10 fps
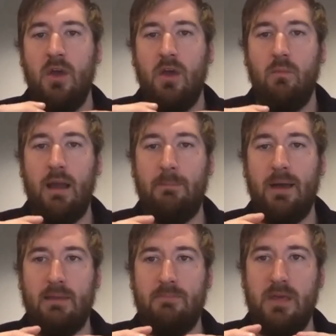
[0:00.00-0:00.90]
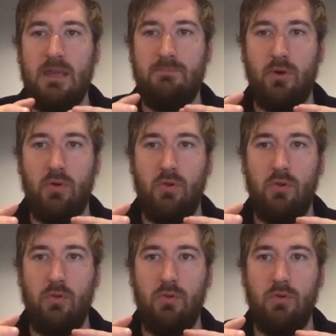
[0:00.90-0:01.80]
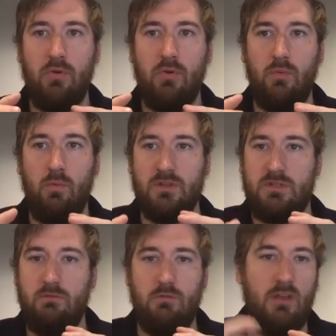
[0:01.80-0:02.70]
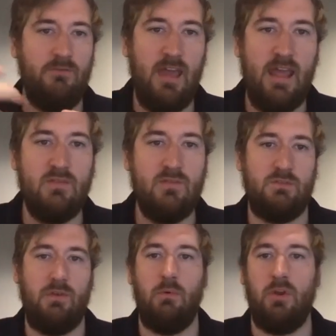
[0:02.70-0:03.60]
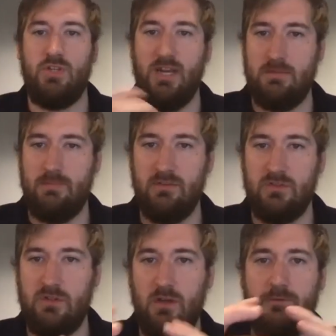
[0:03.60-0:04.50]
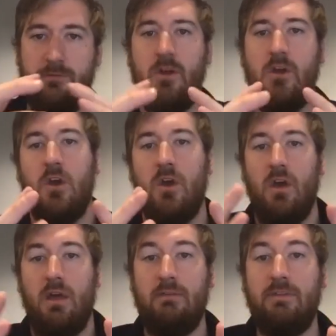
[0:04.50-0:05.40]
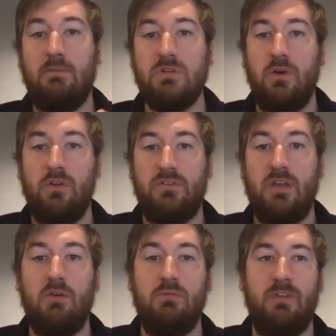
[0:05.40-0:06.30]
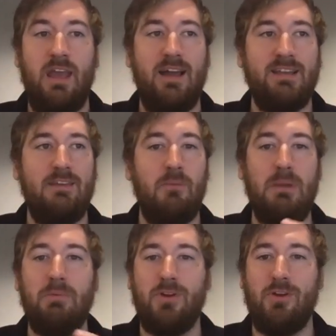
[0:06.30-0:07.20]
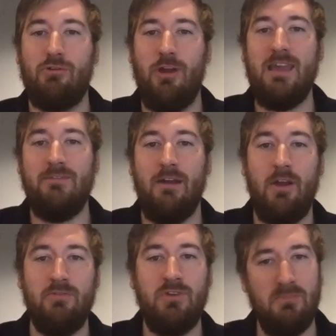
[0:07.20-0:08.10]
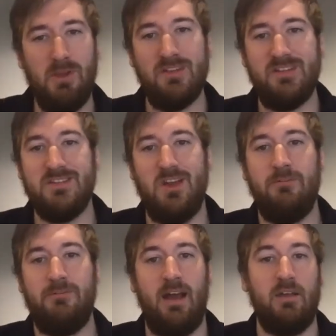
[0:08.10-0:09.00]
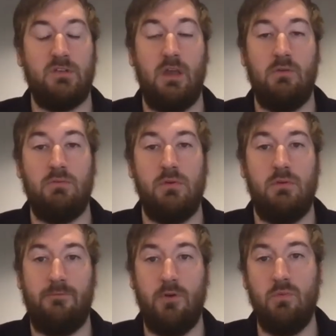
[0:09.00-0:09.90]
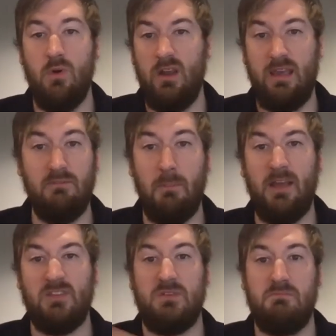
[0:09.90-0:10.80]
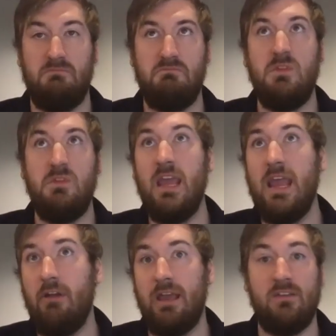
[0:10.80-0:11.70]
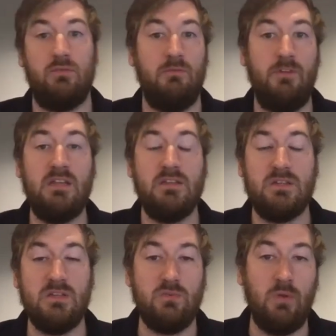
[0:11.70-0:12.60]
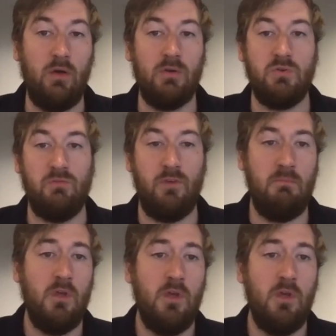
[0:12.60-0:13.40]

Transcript: whereby people want to run events, they want to chat about stuff. There was also the idea that people could create their own communities off that. So through working the past year, I guess, with Vita, since we launched with them,